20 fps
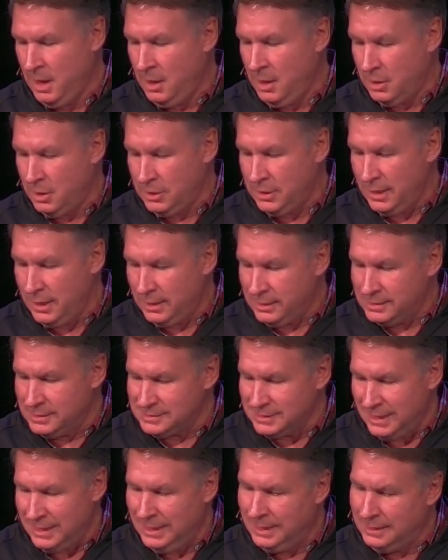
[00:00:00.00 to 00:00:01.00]
Her
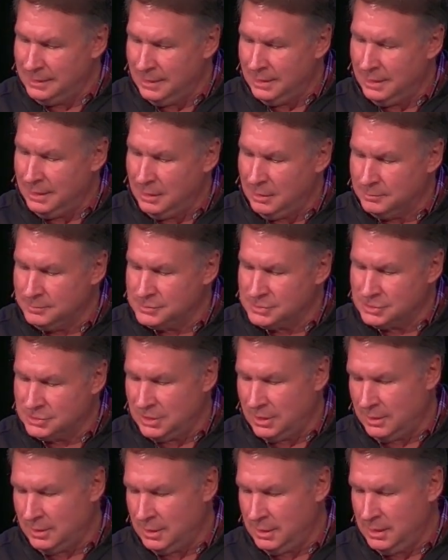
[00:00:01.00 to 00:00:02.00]
youngest, Anna, helps
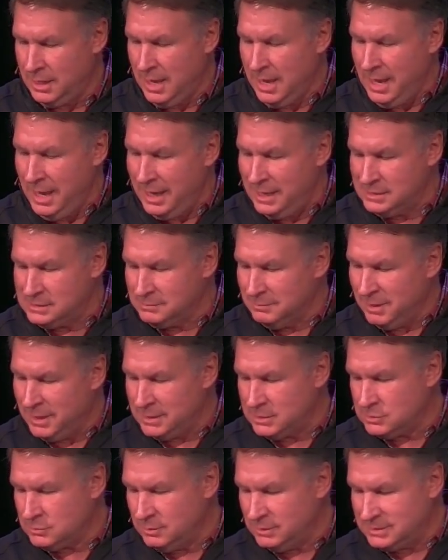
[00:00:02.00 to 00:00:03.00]
Sharon as
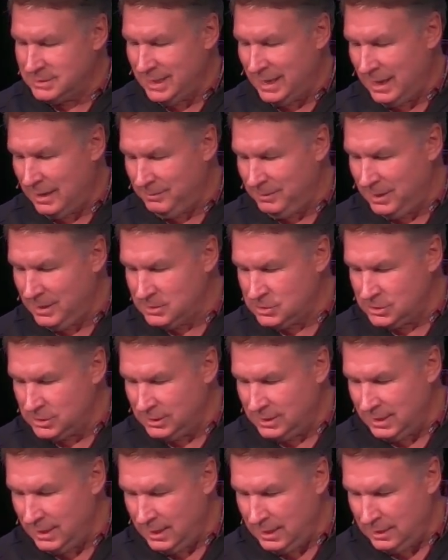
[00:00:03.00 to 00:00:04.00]
much with Tabby as she
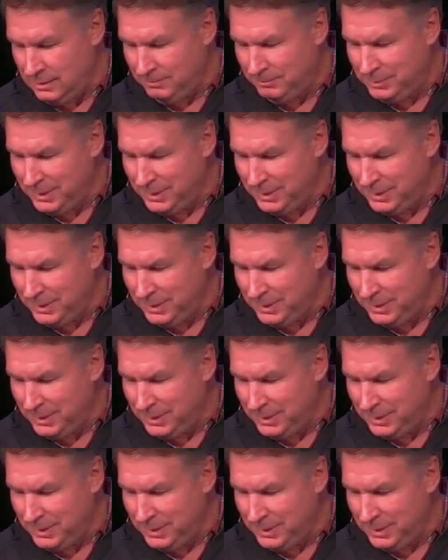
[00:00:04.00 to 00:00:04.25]
can,